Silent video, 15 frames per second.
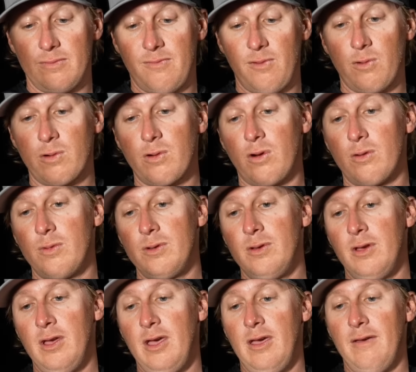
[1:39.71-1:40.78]
fluorocarbon,
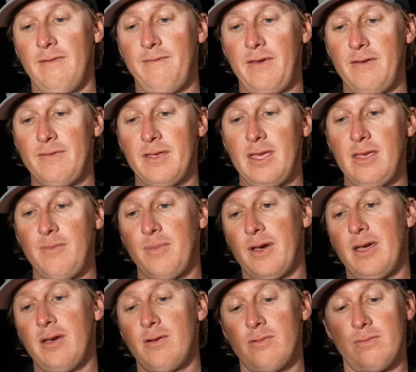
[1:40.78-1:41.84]
fifteen
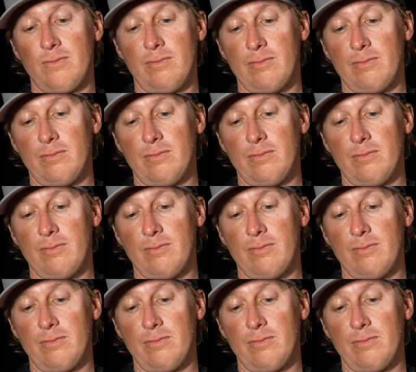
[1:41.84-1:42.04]
pound